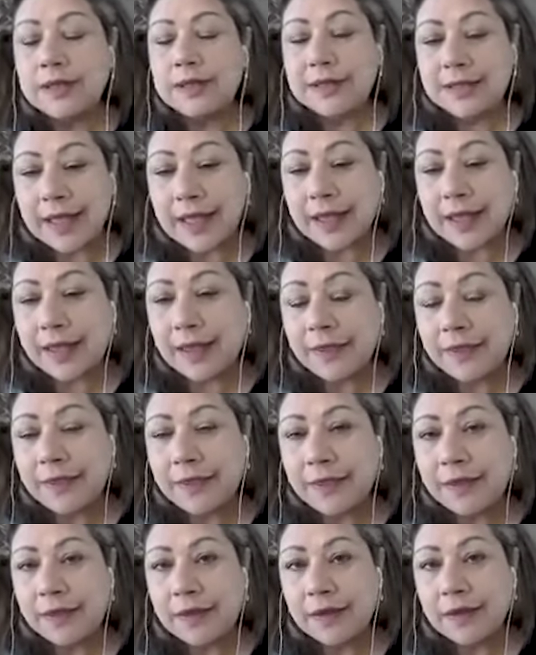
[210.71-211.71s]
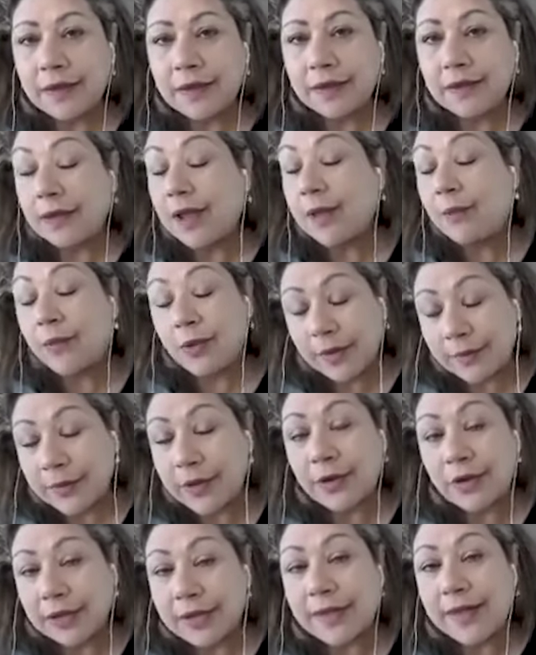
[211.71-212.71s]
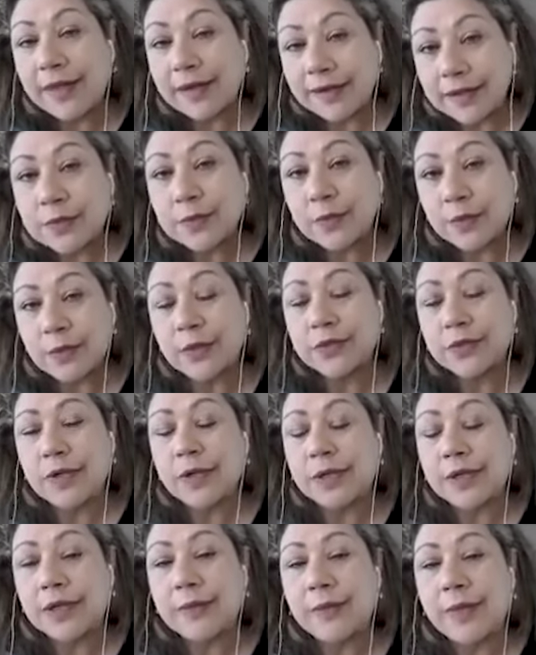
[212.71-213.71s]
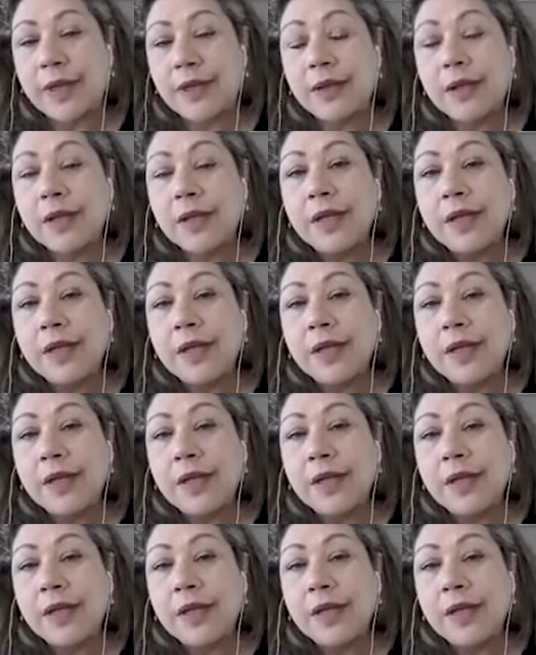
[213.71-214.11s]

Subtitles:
death, not primarily, that is what we're talking about,